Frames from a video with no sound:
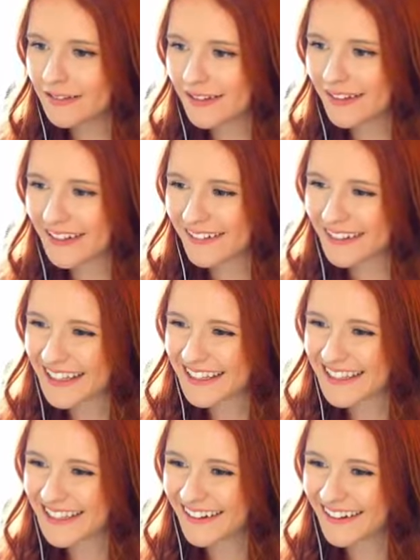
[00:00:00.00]
Okie
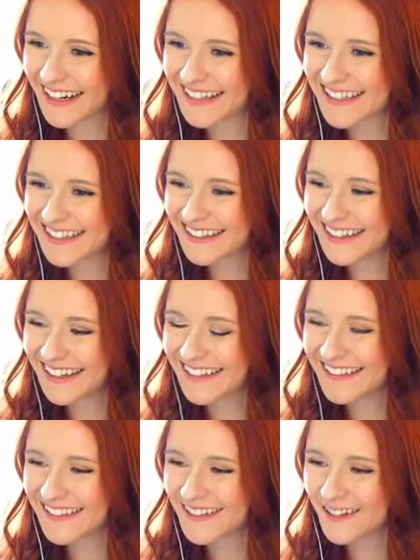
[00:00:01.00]
dokies. All right, Lucky,
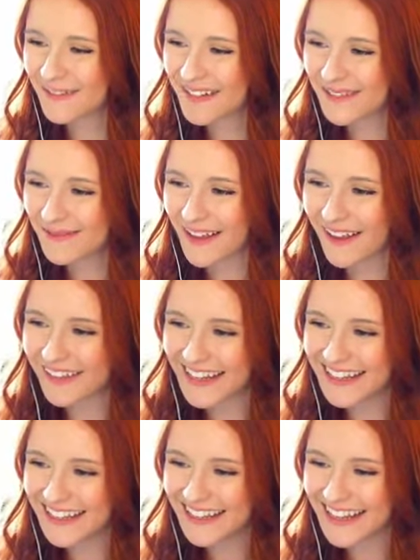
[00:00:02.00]
you served us well.
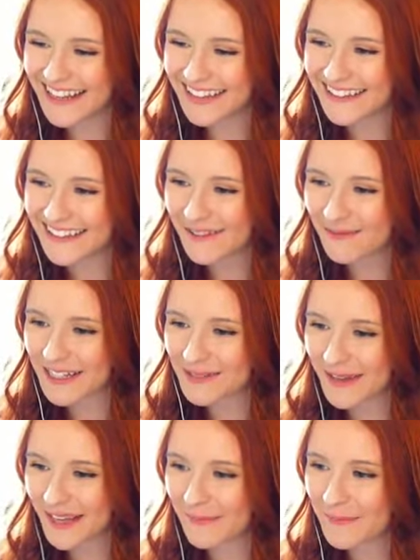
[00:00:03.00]
Thank you, thank you so much,
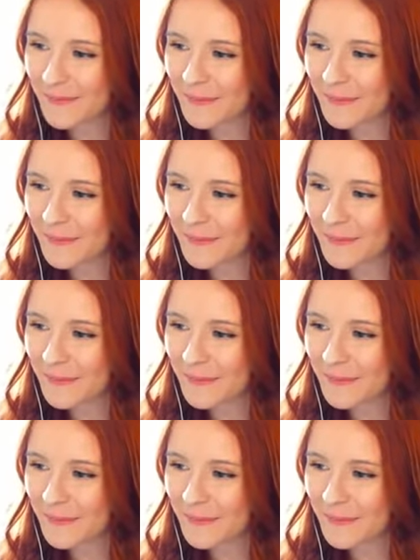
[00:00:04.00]
ma'am.